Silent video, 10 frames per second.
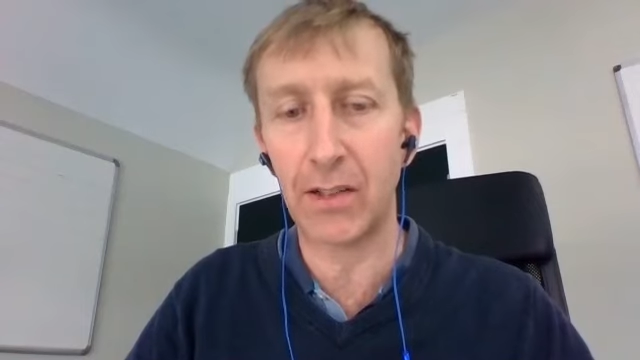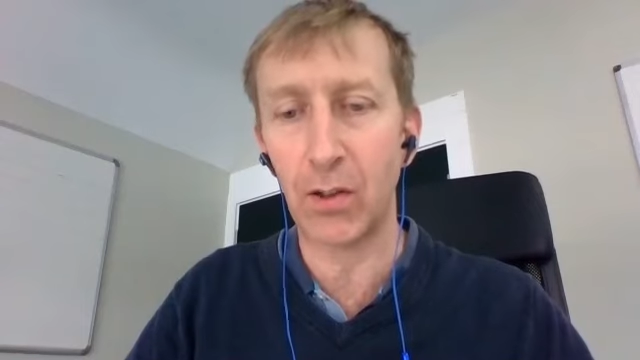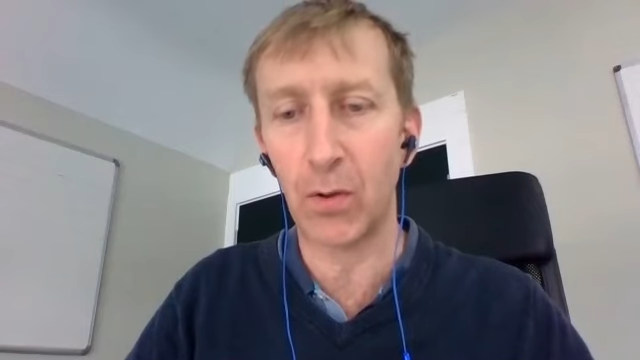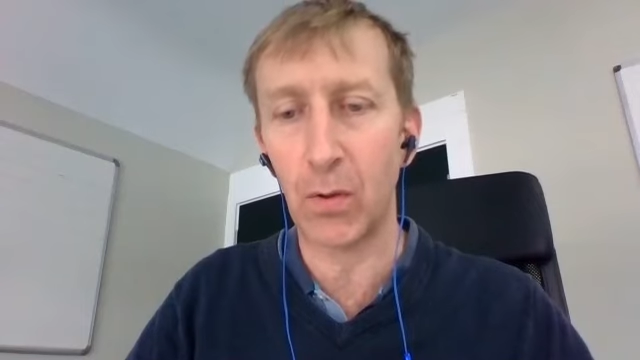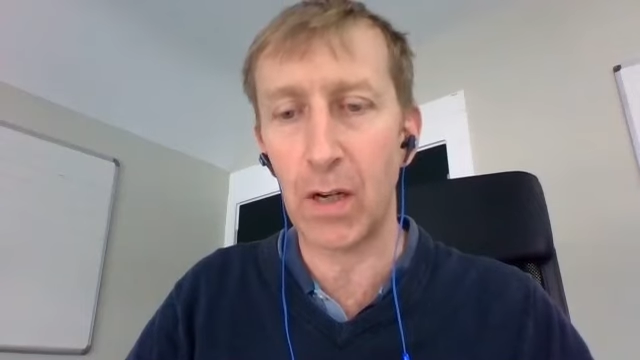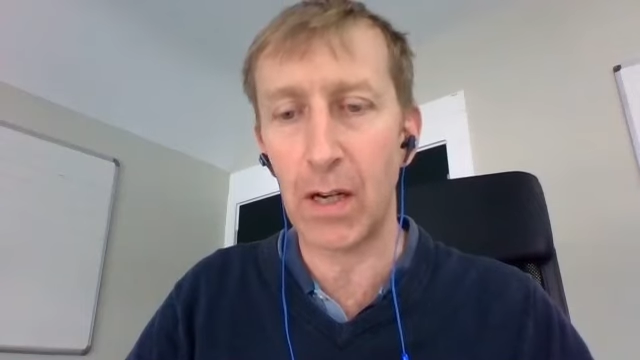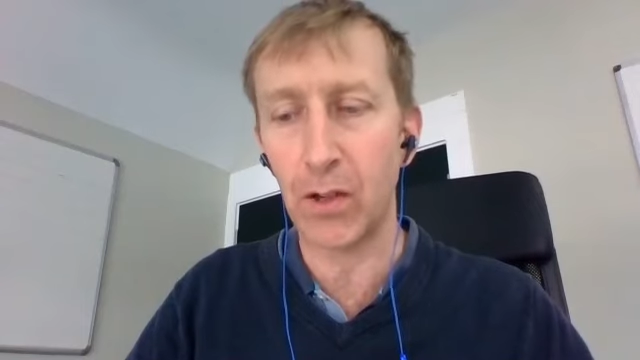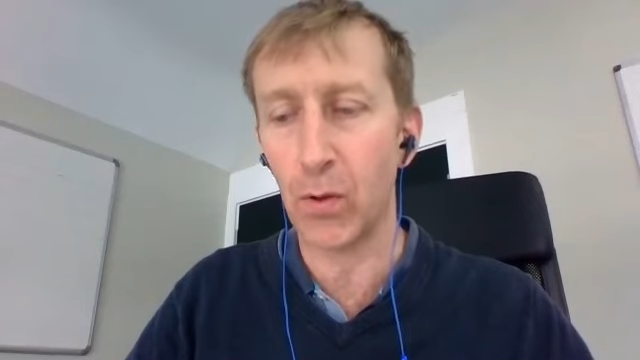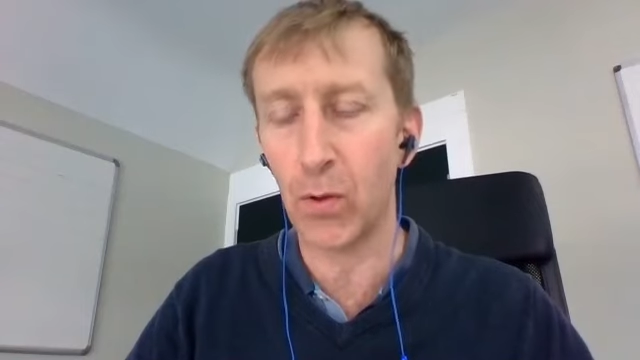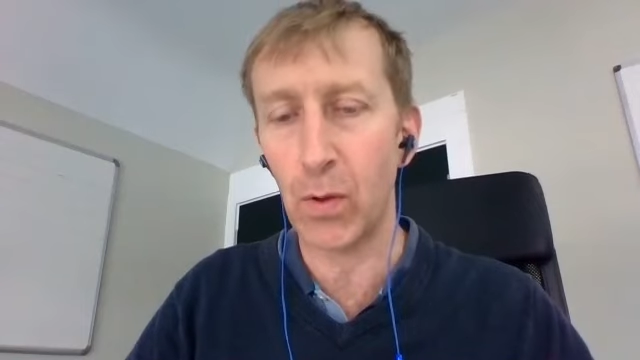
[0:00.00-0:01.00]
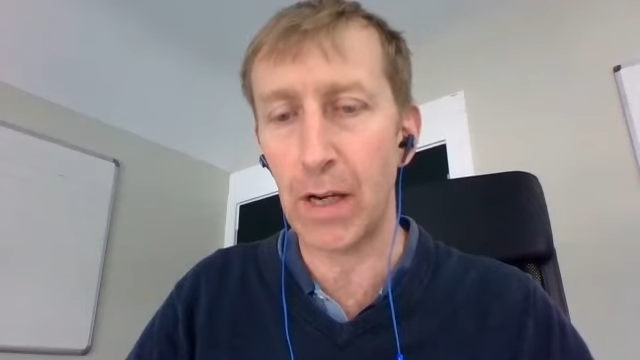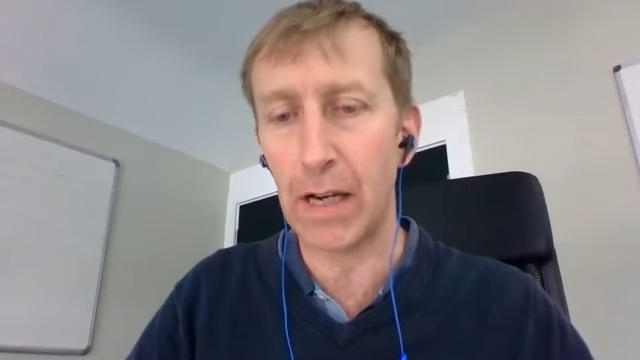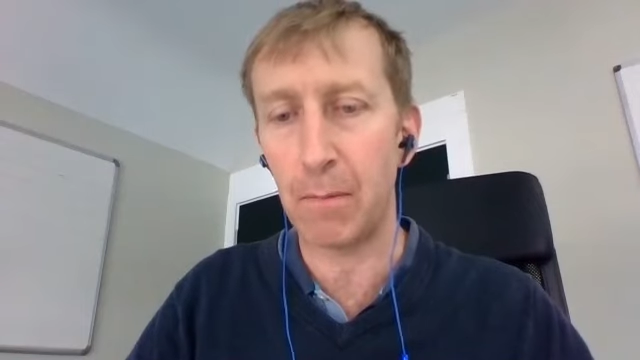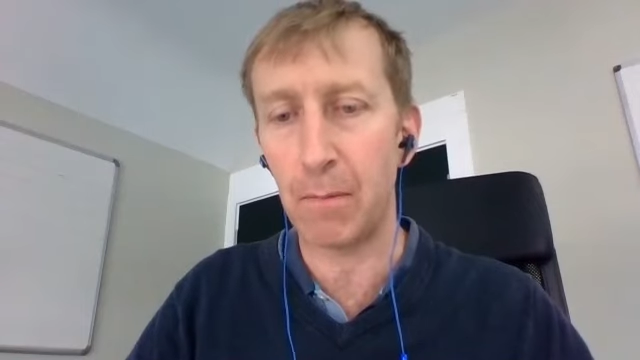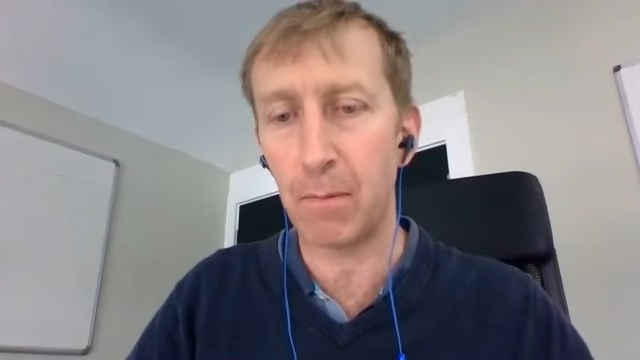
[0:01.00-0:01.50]
So I know
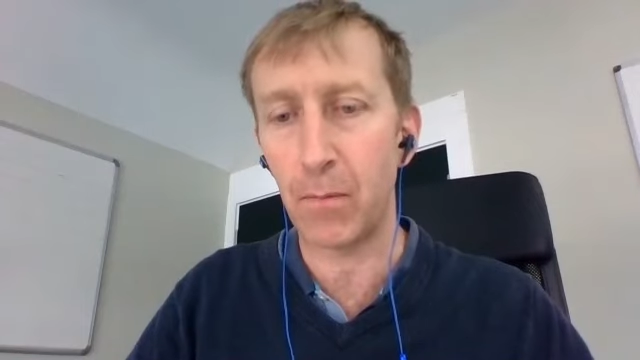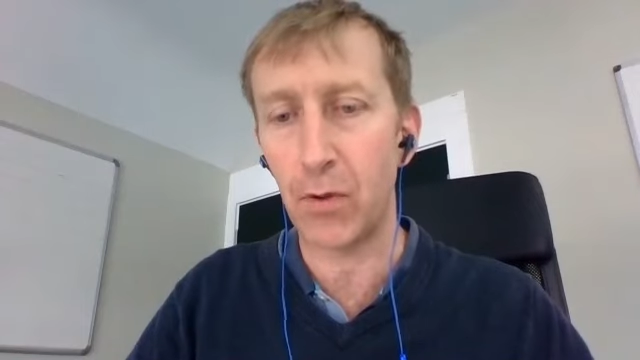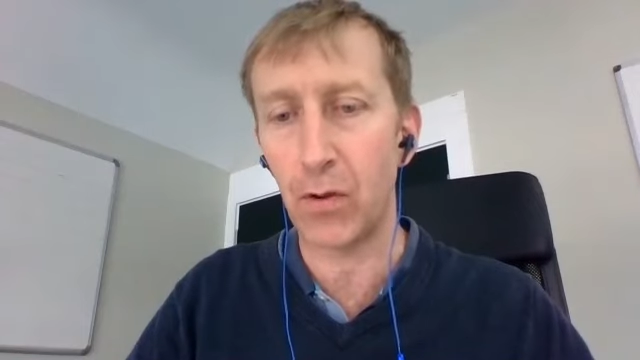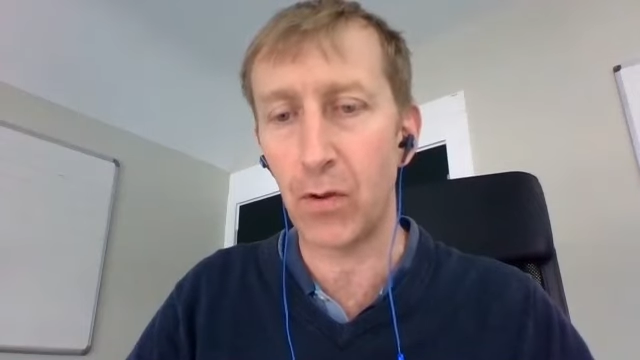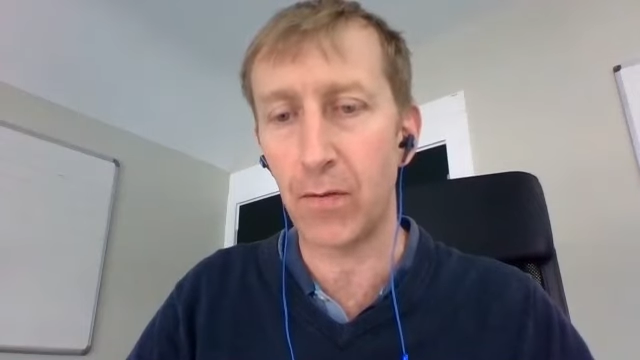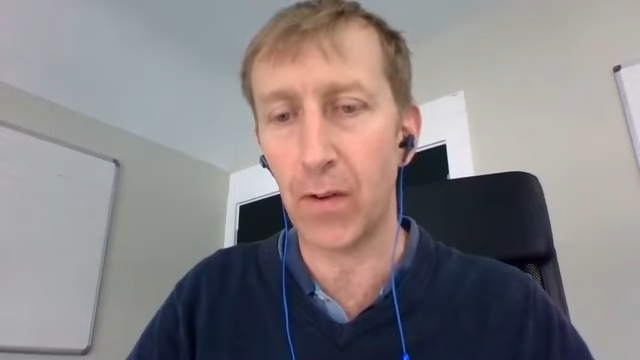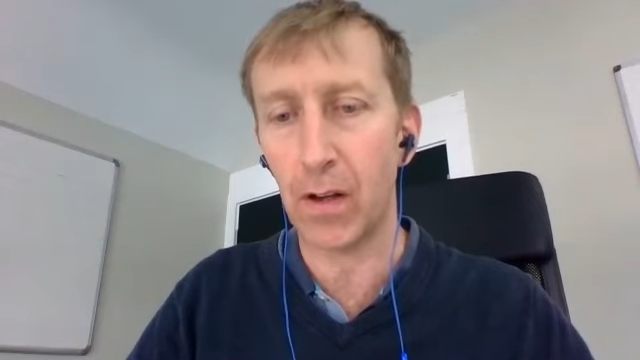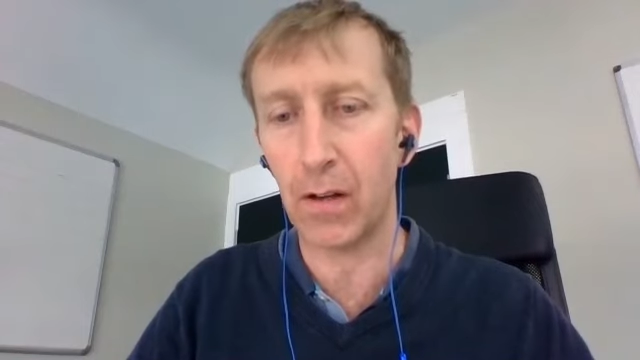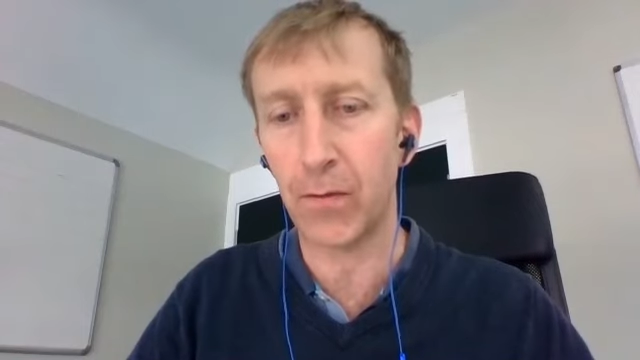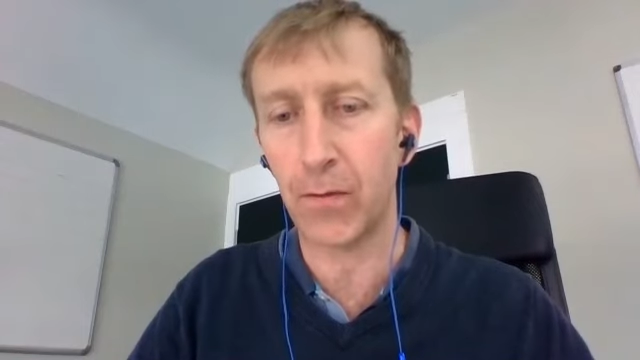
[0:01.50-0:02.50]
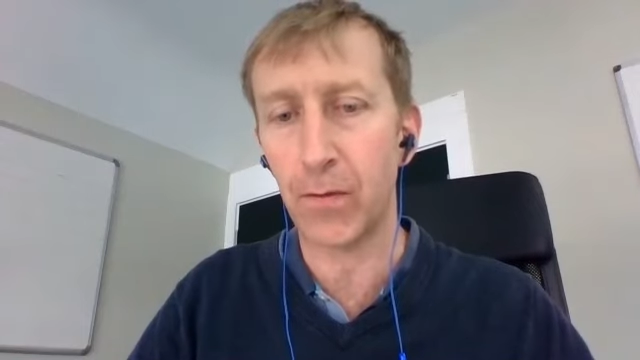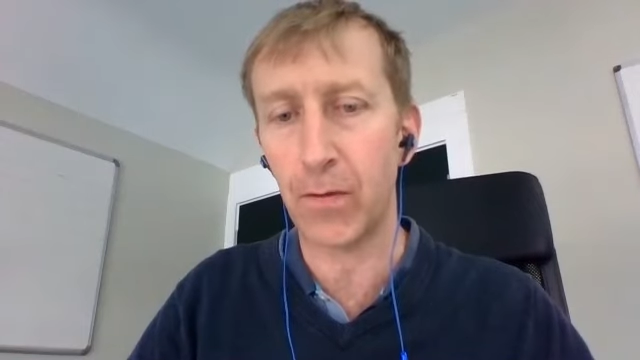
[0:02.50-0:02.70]
um, you're involved